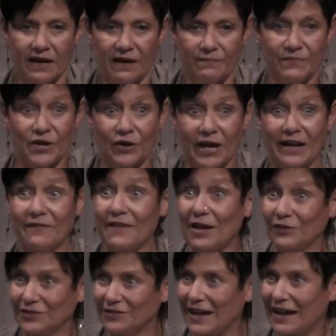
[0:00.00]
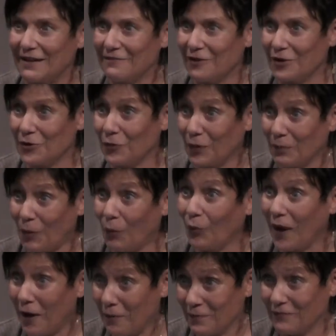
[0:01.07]
They're kind of outside of our normal
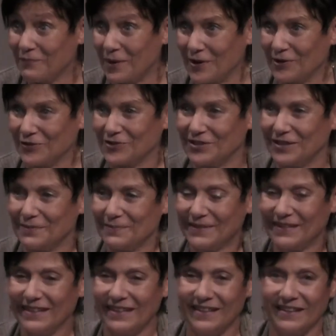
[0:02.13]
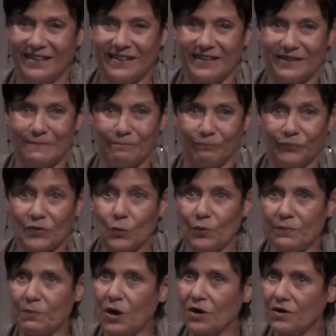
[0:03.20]
realm of partnerships.
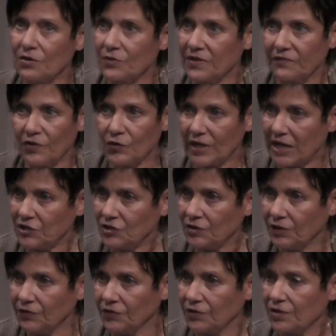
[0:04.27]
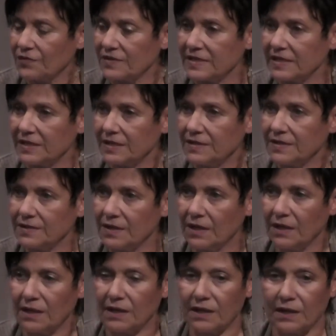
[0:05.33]
We partner with vocational services.
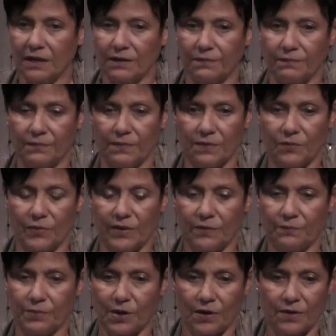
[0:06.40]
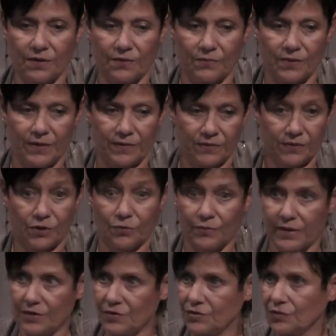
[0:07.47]
Yes. We partner with
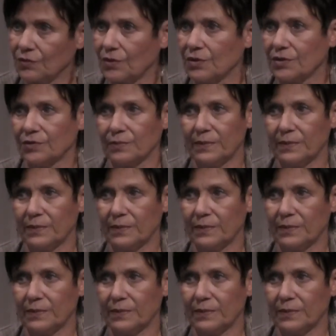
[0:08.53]
Career Source.